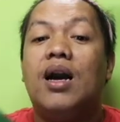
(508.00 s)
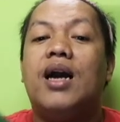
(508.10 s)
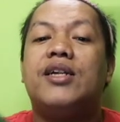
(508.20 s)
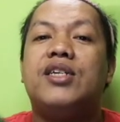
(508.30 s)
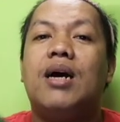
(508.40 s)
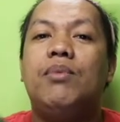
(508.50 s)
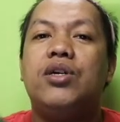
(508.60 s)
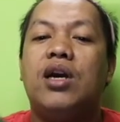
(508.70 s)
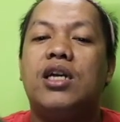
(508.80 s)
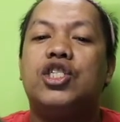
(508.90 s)
a
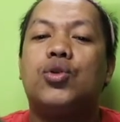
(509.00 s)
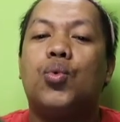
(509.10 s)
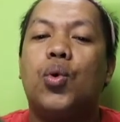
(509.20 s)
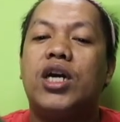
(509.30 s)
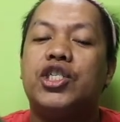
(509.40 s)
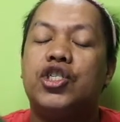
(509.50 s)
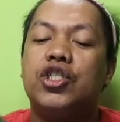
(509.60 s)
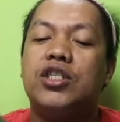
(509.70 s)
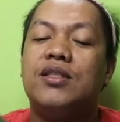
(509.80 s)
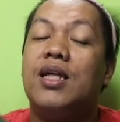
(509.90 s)
WH
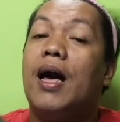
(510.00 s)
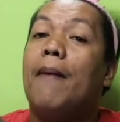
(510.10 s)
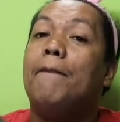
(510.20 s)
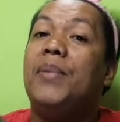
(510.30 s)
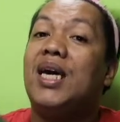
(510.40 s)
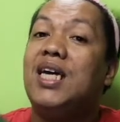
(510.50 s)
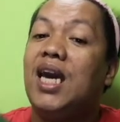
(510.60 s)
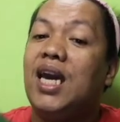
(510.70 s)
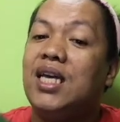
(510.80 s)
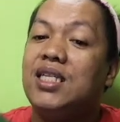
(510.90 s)
question
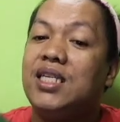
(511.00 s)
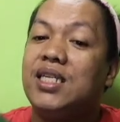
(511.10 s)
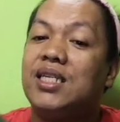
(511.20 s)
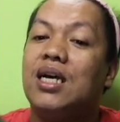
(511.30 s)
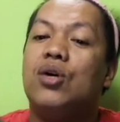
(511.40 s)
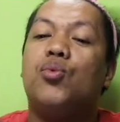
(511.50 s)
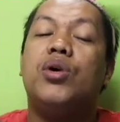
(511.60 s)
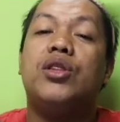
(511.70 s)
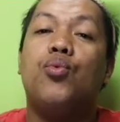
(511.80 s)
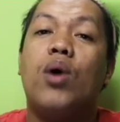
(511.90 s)
begins
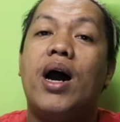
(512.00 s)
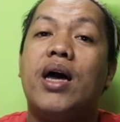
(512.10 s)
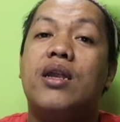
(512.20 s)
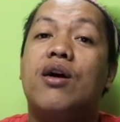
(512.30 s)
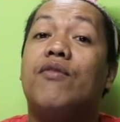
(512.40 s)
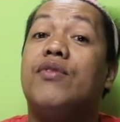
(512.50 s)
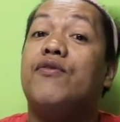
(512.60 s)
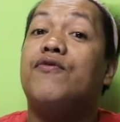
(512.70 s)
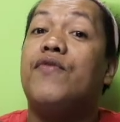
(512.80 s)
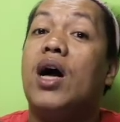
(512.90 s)
with one of
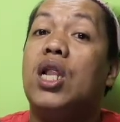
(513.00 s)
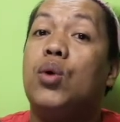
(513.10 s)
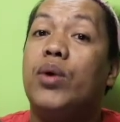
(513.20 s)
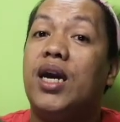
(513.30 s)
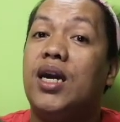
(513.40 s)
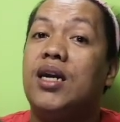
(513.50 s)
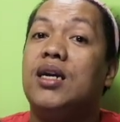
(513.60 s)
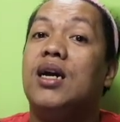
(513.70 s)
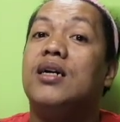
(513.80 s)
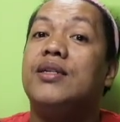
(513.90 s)
the
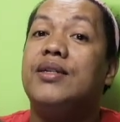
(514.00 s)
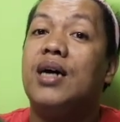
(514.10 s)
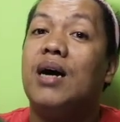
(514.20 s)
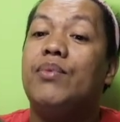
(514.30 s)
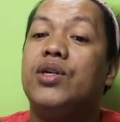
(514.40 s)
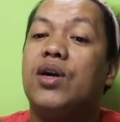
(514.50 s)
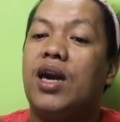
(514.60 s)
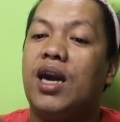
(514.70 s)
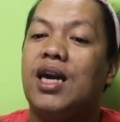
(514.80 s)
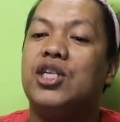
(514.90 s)
following
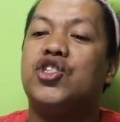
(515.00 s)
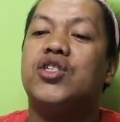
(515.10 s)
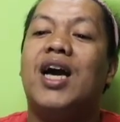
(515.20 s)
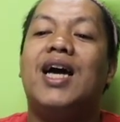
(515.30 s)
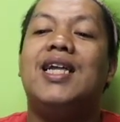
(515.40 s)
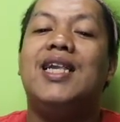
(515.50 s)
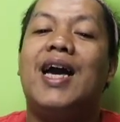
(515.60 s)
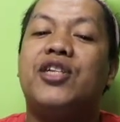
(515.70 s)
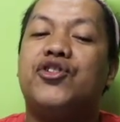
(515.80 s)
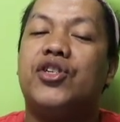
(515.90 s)
WH
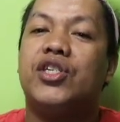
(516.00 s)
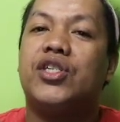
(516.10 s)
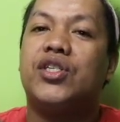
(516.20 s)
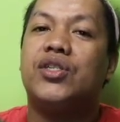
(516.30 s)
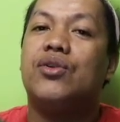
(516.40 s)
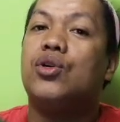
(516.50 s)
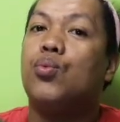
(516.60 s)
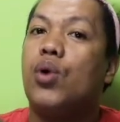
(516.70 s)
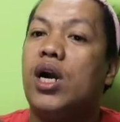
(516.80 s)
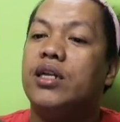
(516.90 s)
letters or
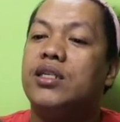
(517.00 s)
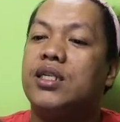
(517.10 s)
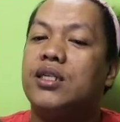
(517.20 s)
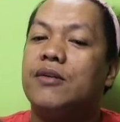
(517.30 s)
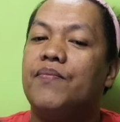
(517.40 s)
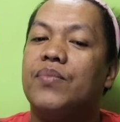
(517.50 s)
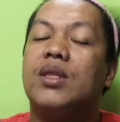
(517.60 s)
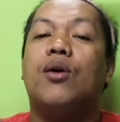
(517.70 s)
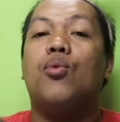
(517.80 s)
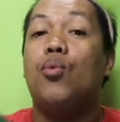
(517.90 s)
words:
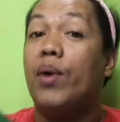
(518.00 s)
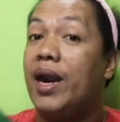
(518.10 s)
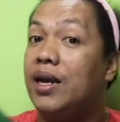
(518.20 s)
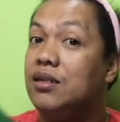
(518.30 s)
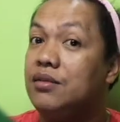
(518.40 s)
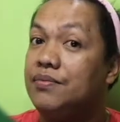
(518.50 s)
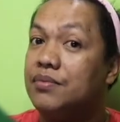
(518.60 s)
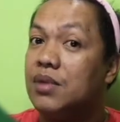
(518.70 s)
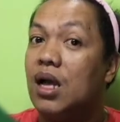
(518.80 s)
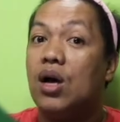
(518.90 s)
when,
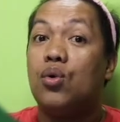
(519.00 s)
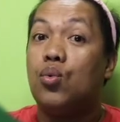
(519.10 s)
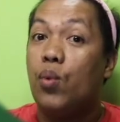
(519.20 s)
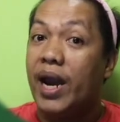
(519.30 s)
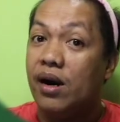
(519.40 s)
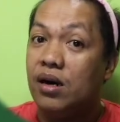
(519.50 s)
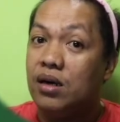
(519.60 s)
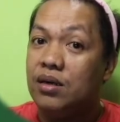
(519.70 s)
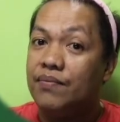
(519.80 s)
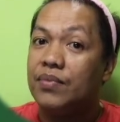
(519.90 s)

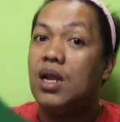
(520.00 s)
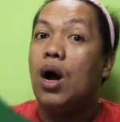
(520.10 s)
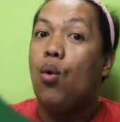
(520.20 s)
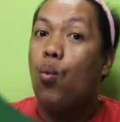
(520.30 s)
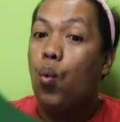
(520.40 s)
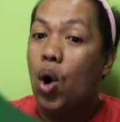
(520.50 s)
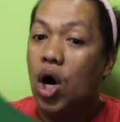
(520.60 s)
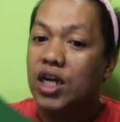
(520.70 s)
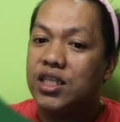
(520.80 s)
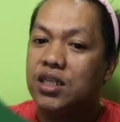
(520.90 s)
where,
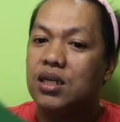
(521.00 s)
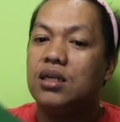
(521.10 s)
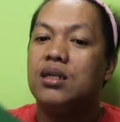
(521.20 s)
what,